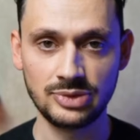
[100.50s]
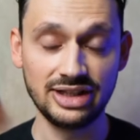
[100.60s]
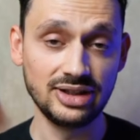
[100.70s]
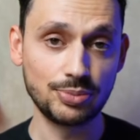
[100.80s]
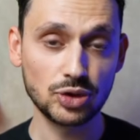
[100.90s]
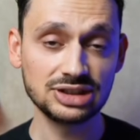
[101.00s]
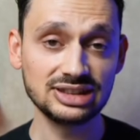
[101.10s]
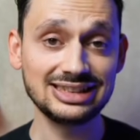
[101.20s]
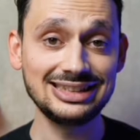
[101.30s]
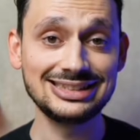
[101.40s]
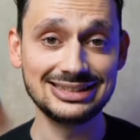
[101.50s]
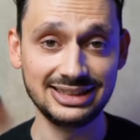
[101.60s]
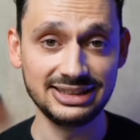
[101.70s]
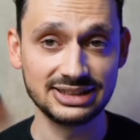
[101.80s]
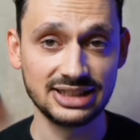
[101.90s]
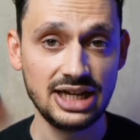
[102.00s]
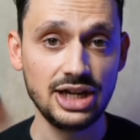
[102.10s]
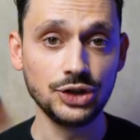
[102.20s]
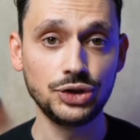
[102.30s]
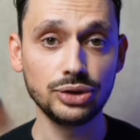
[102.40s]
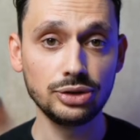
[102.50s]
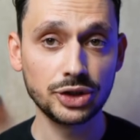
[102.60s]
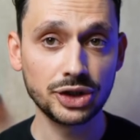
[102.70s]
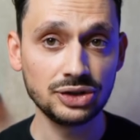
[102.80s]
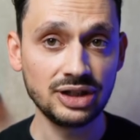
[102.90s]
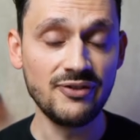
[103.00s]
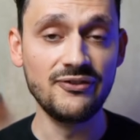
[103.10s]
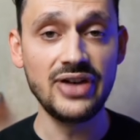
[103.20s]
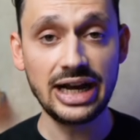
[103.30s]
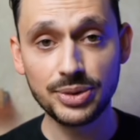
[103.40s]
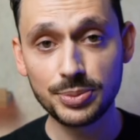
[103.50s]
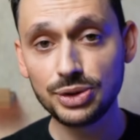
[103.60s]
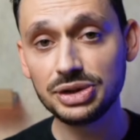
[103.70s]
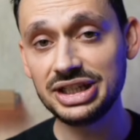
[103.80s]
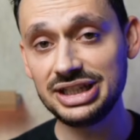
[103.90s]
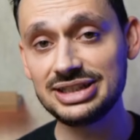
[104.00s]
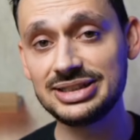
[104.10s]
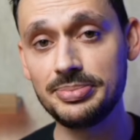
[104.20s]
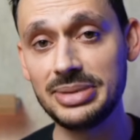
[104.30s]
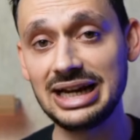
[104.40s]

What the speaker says: the process is this: you learn valuable in-demand